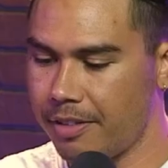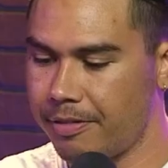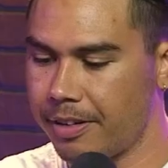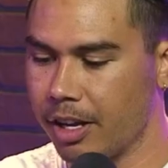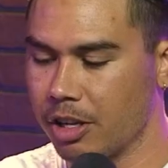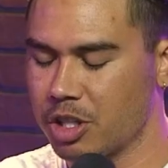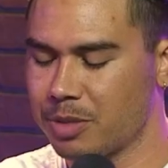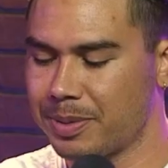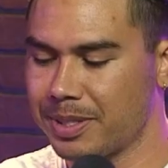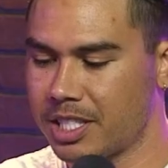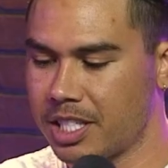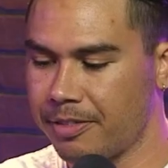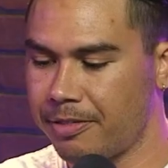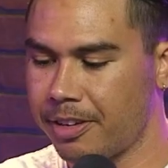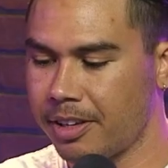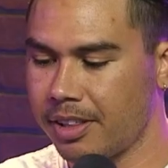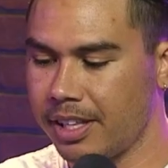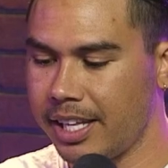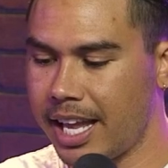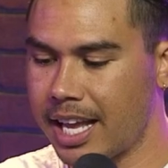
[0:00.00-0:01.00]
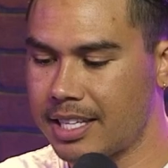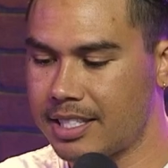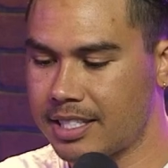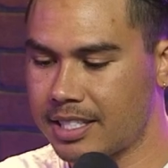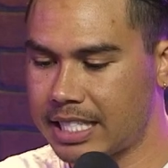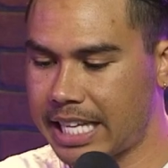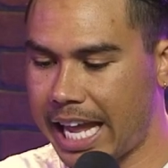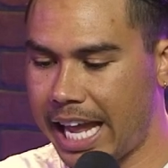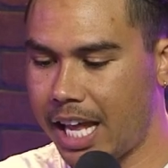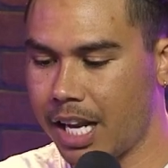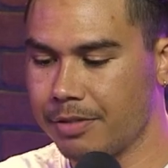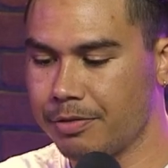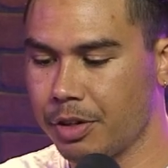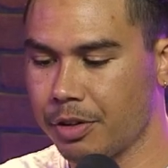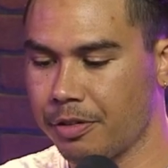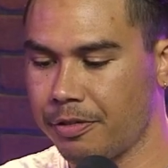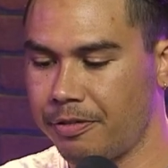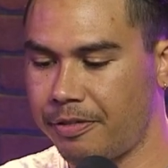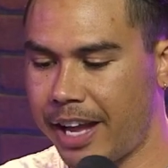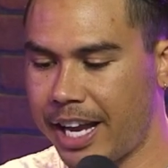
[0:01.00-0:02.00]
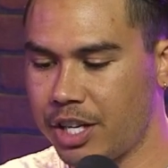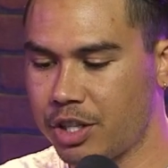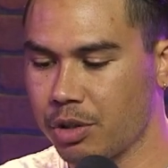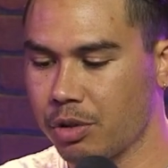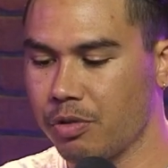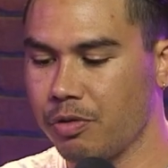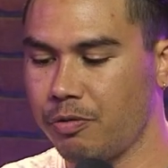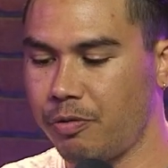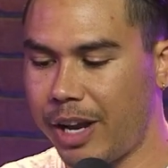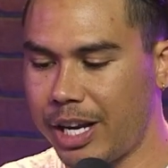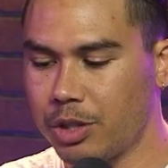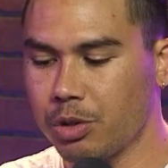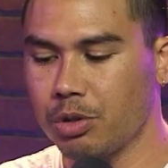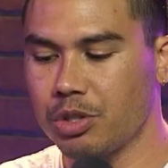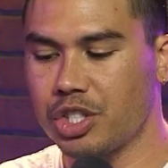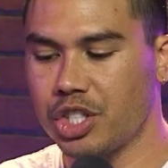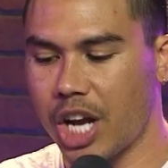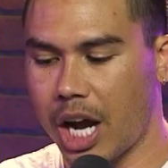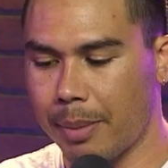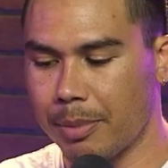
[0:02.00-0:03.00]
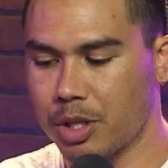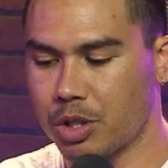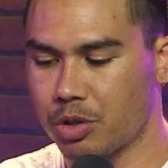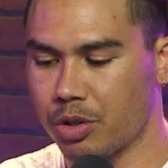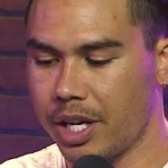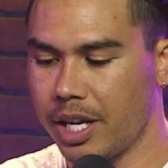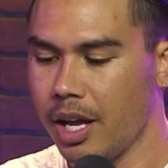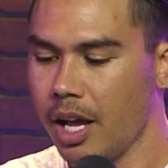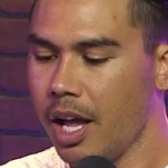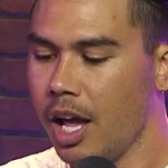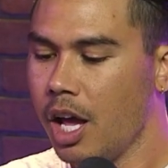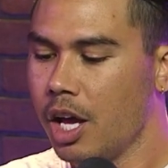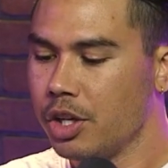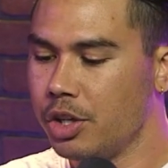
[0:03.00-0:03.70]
the NFL, specifically a scan of your facial geometry